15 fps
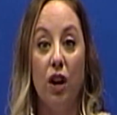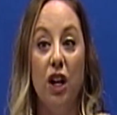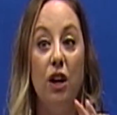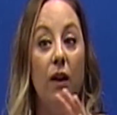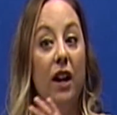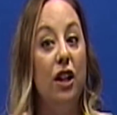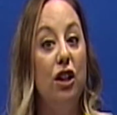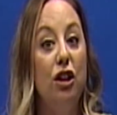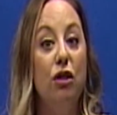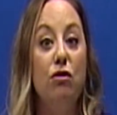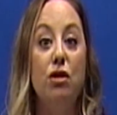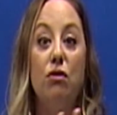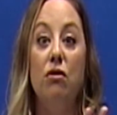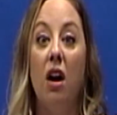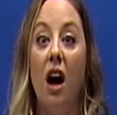you and you
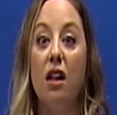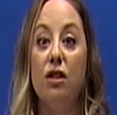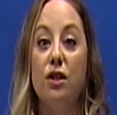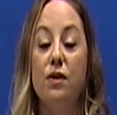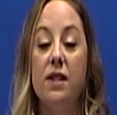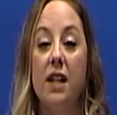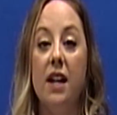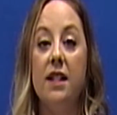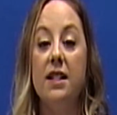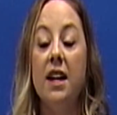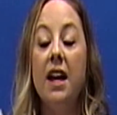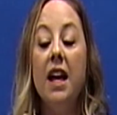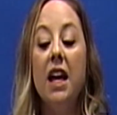do not lose it.